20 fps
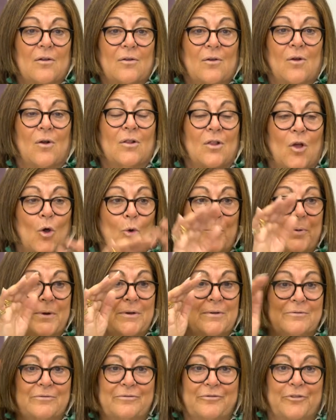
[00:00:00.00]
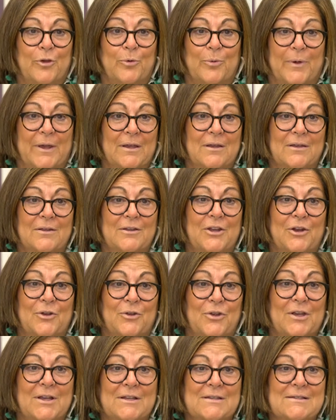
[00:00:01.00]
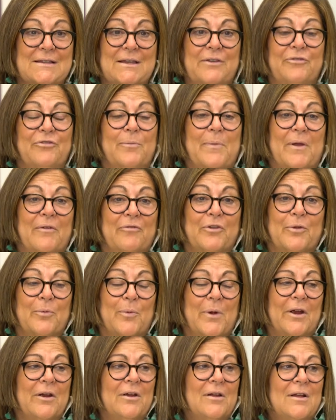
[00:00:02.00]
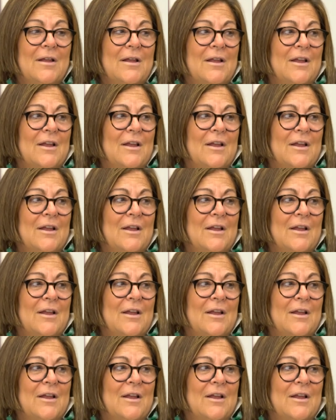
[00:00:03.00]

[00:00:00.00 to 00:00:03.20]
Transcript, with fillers: all open viewing. You know, you could see from everywhere.